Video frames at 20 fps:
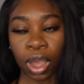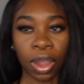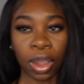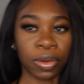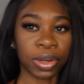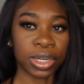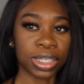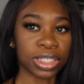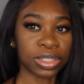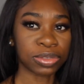All
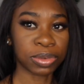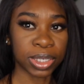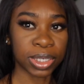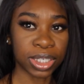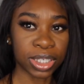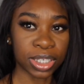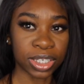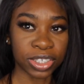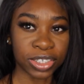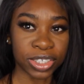right, this right
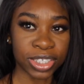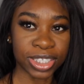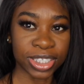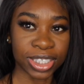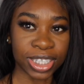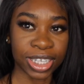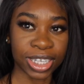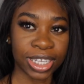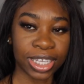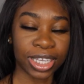here is
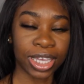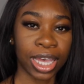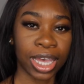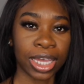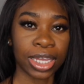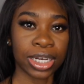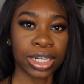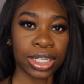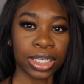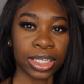the
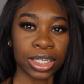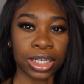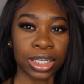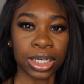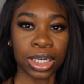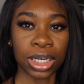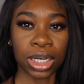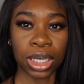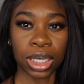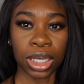
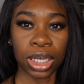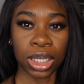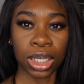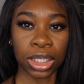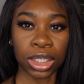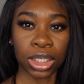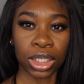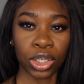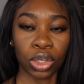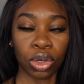Canon
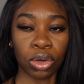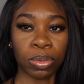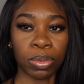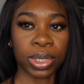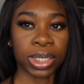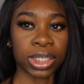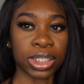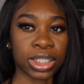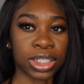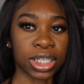
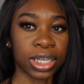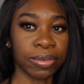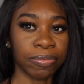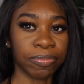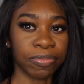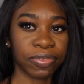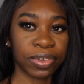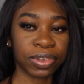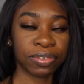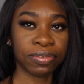EOS
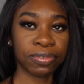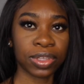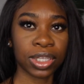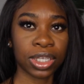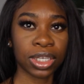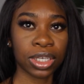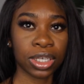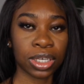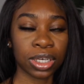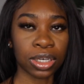
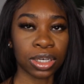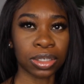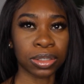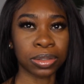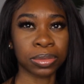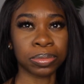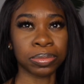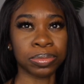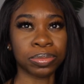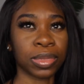M50.
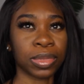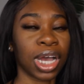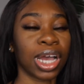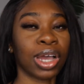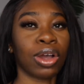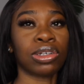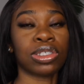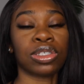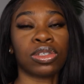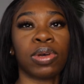I
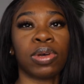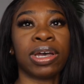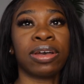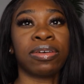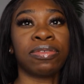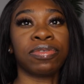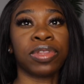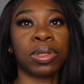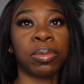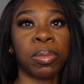also
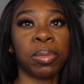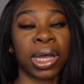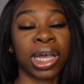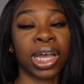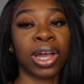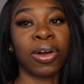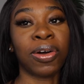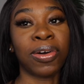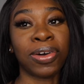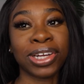have the
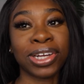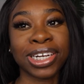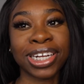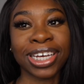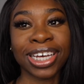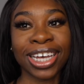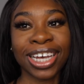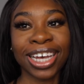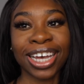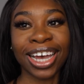mic on.
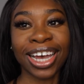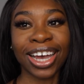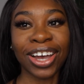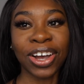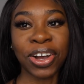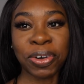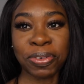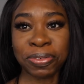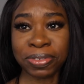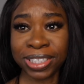
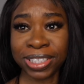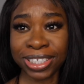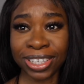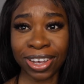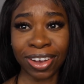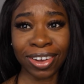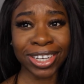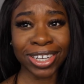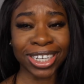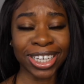Hopefully
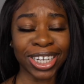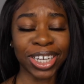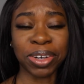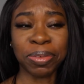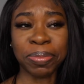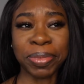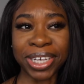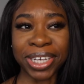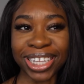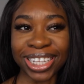y'all could hear
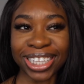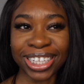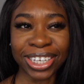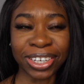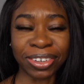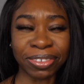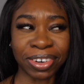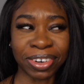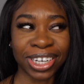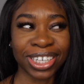me
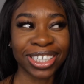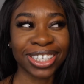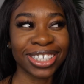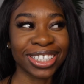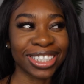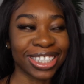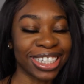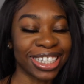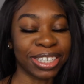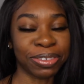clear, right?
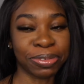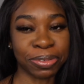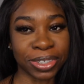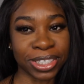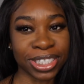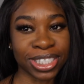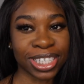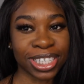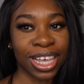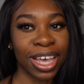It's a
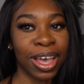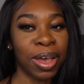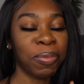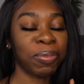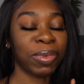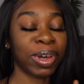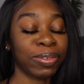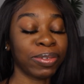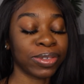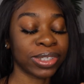difference.
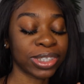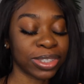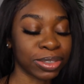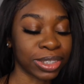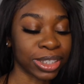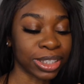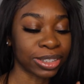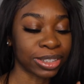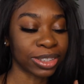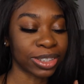My voice
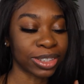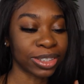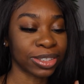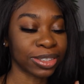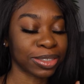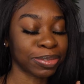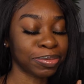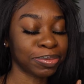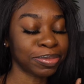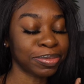right now sounds